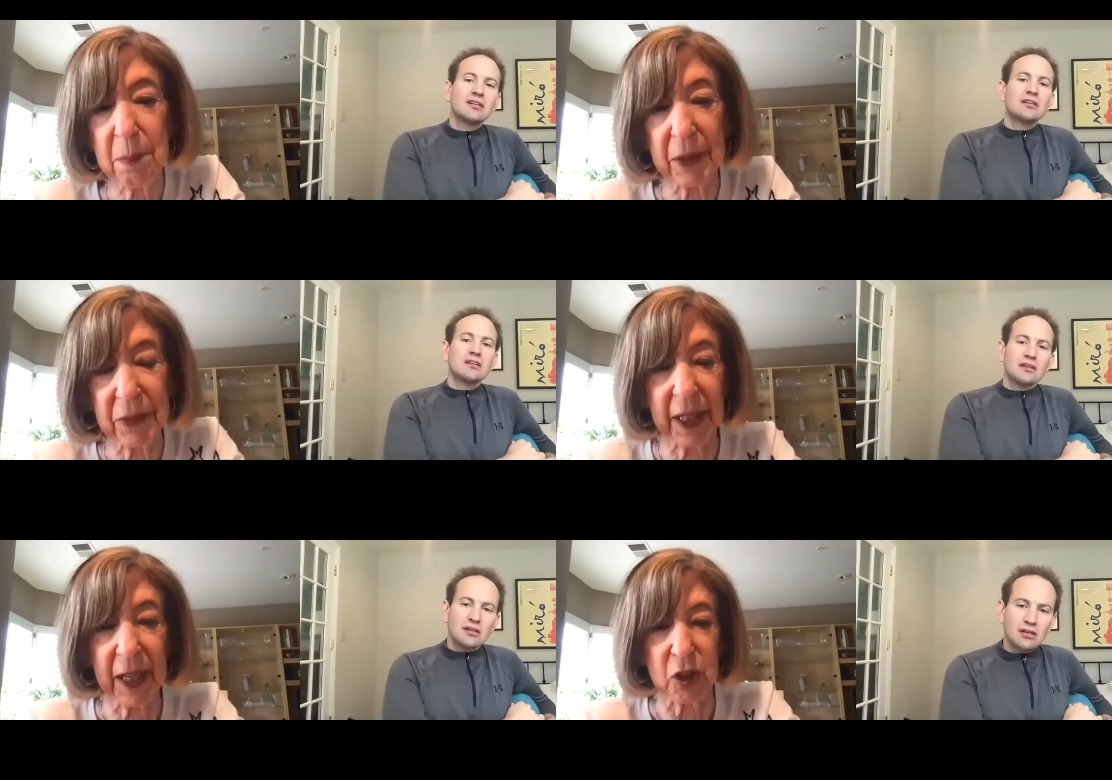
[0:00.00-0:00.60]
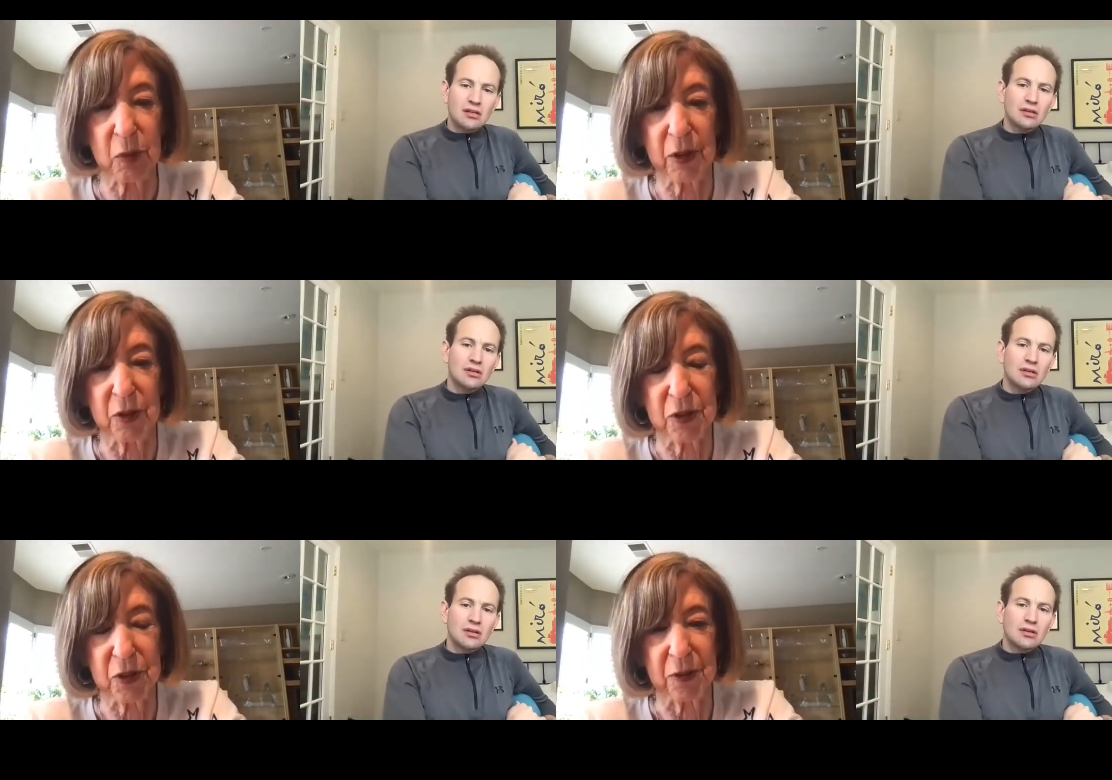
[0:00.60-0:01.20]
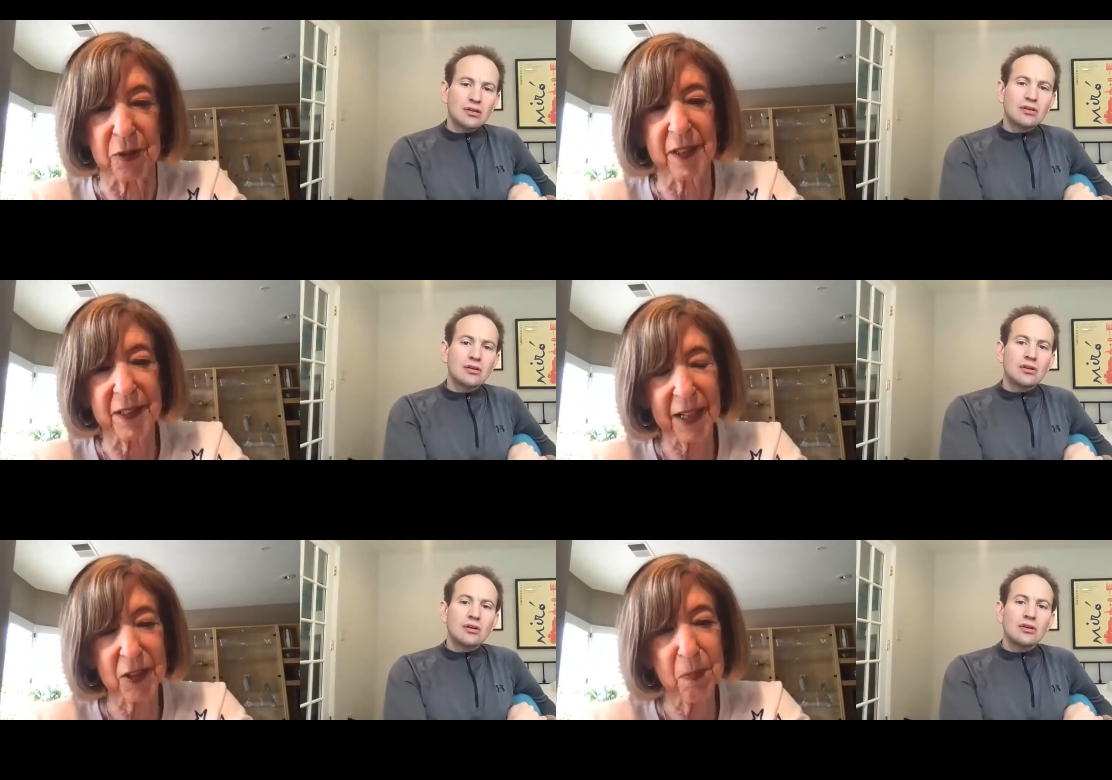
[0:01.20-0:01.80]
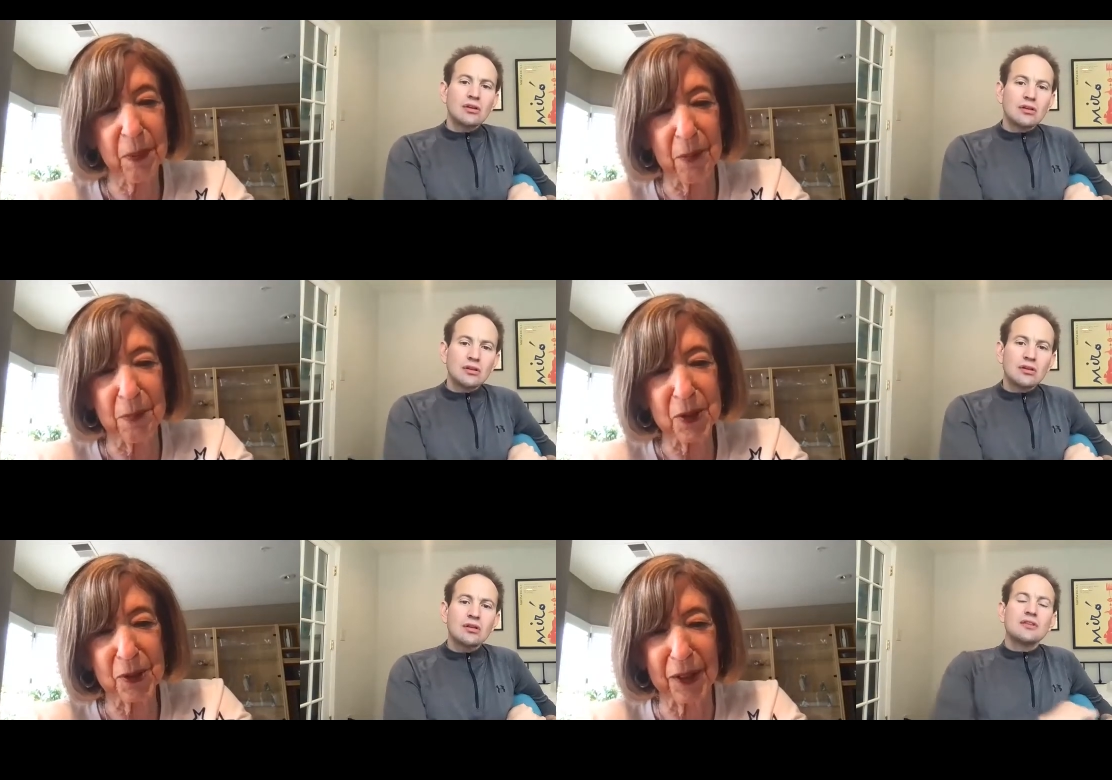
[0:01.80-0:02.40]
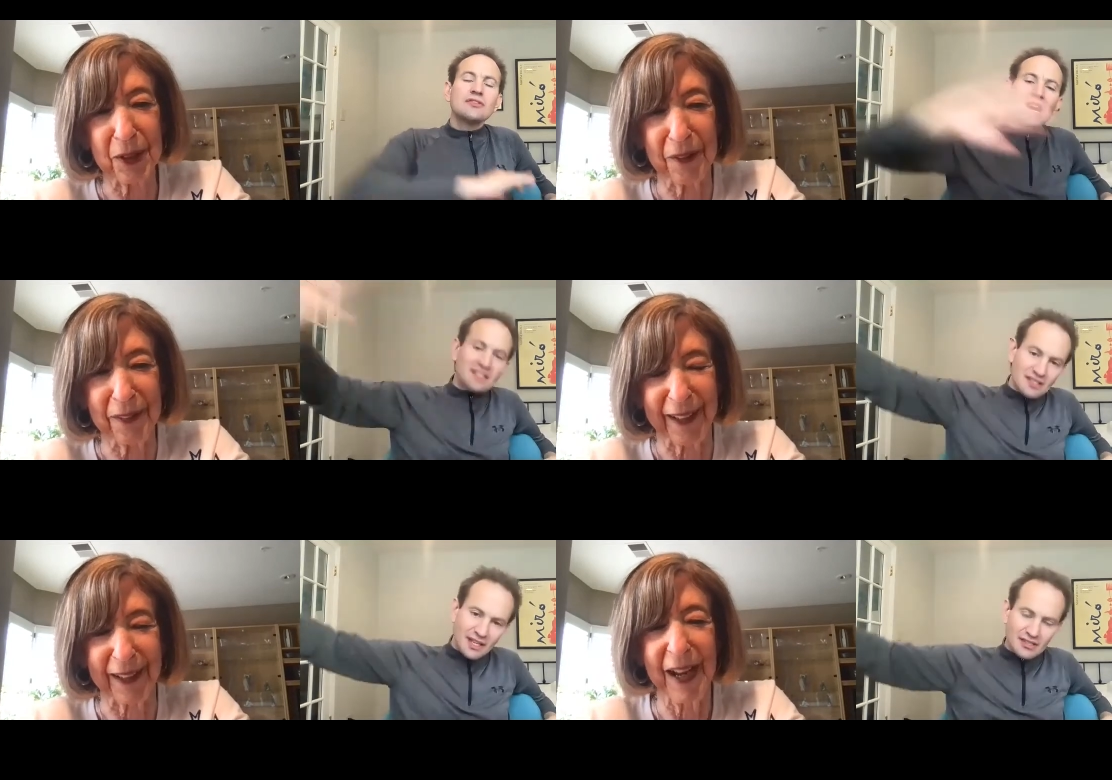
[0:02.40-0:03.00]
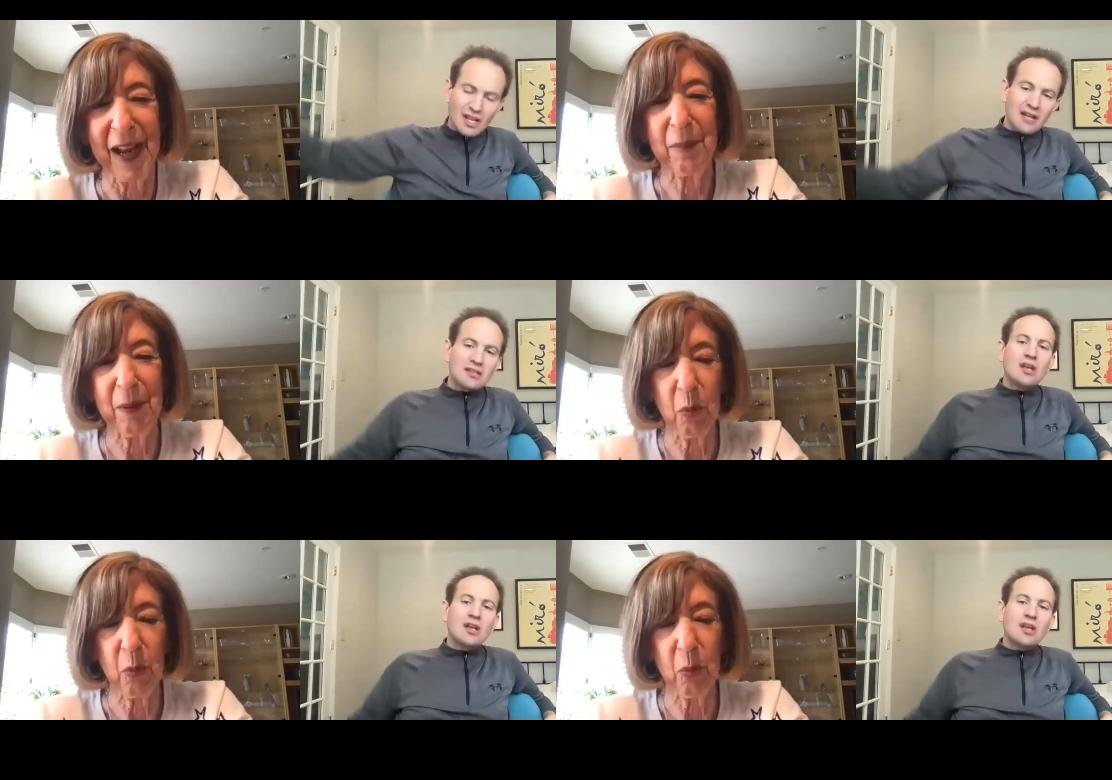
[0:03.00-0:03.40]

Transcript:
Speaker 1: but the cash registers. The tech department took care That's of that.